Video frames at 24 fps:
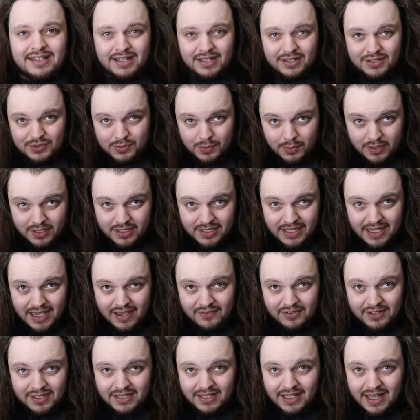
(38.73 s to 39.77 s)
I just wanted to
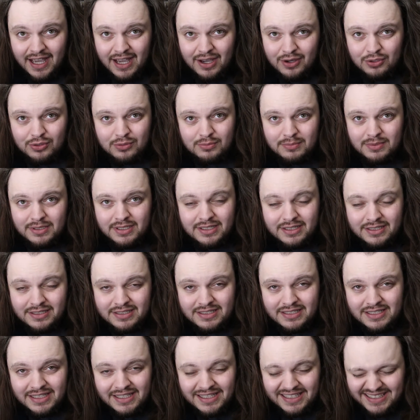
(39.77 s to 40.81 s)
have it down
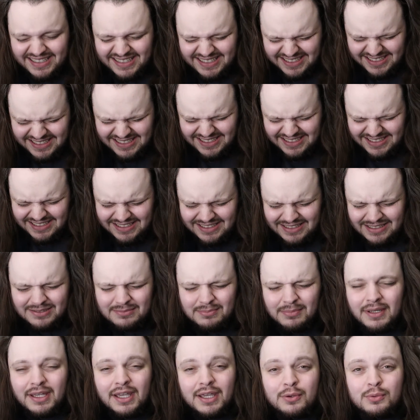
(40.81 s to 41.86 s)
because uh,
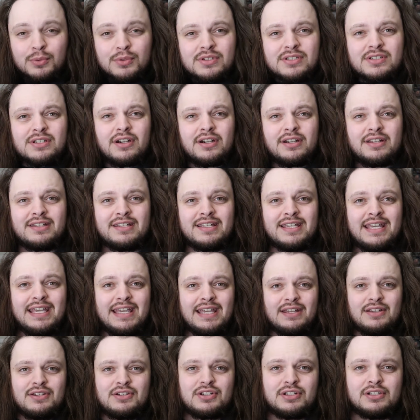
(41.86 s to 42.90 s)
my head was starting to
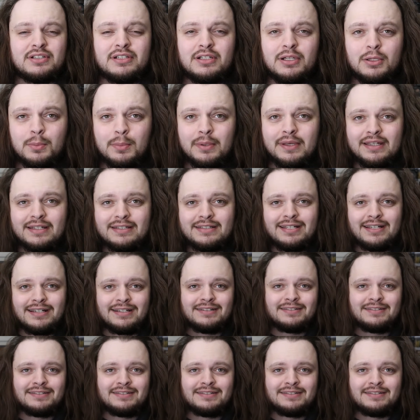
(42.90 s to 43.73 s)
itch a little bit.